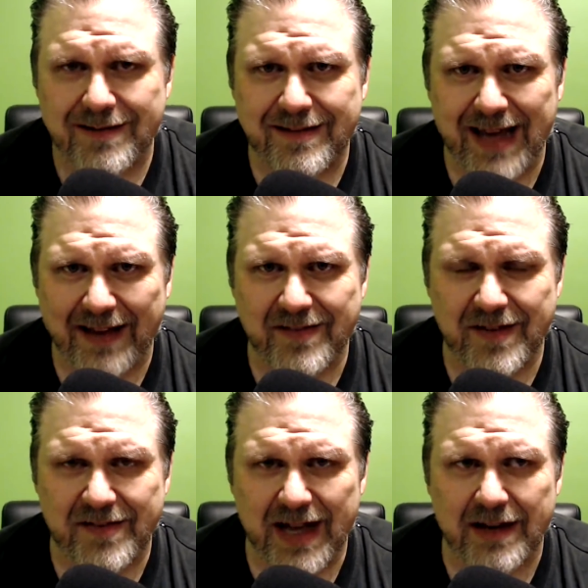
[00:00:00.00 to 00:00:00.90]

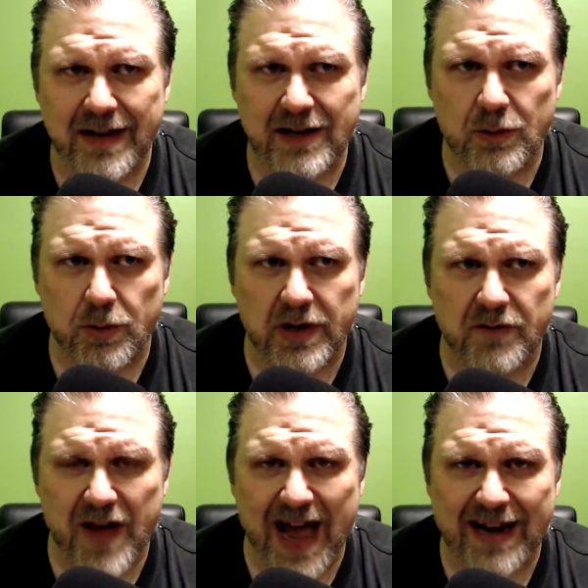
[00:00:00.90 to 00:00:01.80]
Texas and then you were in
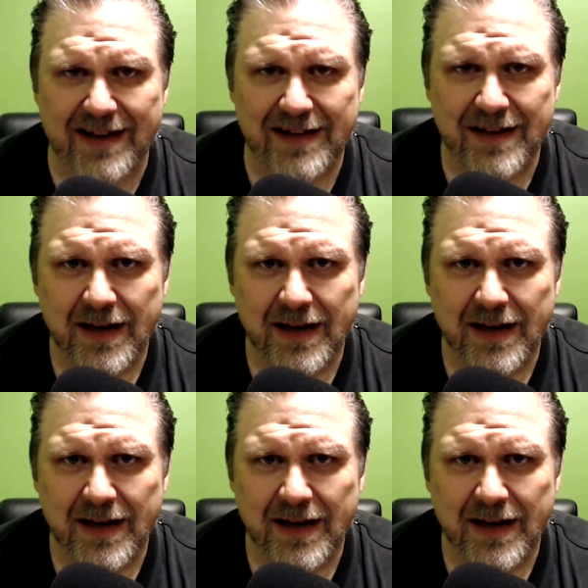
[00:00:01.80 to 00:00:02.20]
Nevada.